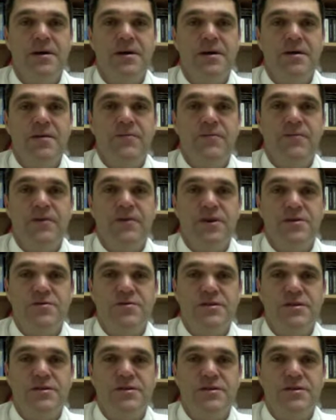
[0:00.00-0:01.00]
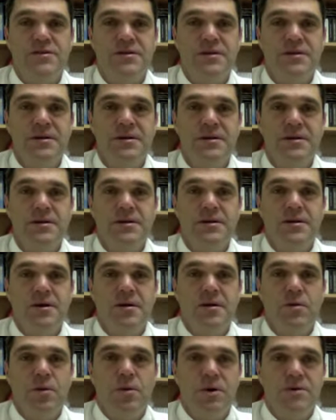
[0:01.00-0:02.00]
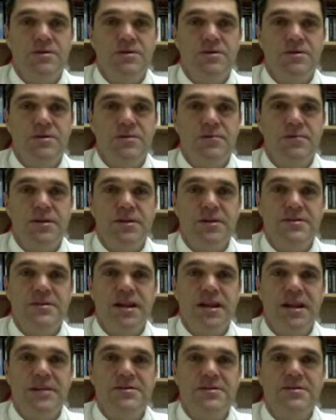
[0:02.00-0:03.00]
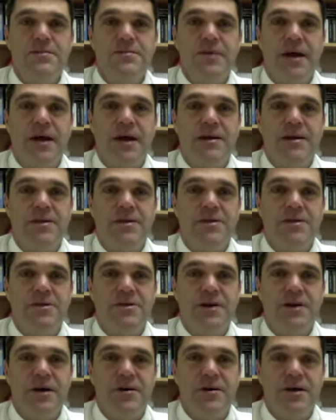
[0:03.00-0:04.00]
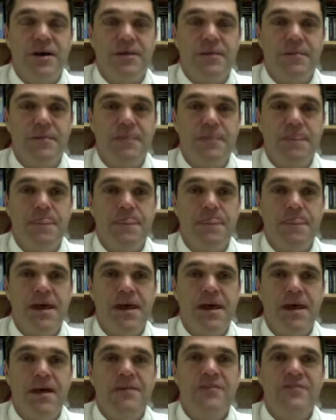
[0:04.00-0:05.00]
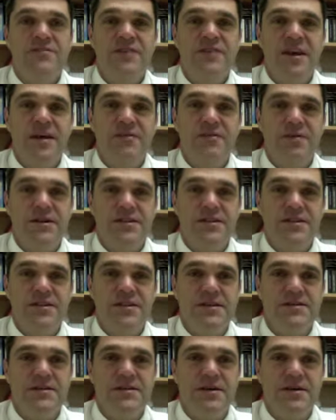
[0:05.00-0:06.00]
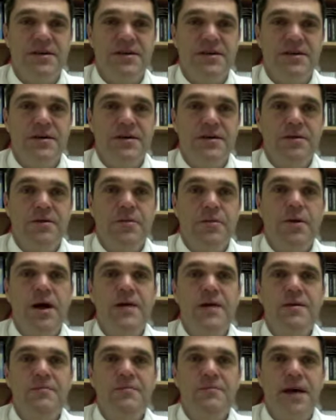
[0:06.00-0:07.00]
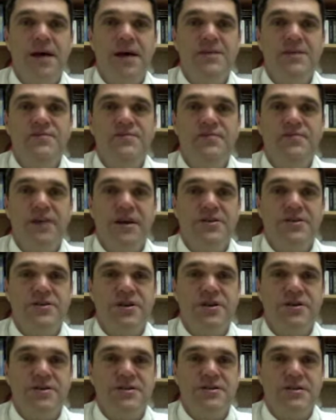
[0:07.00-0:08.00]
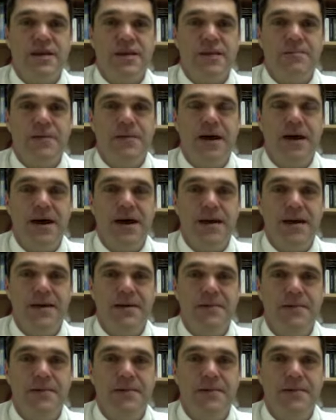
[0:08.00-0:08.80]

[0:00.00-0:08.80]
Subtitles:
The first reason was that real estate agents are paid commission only. And the second reason is the way that major franchises get paid.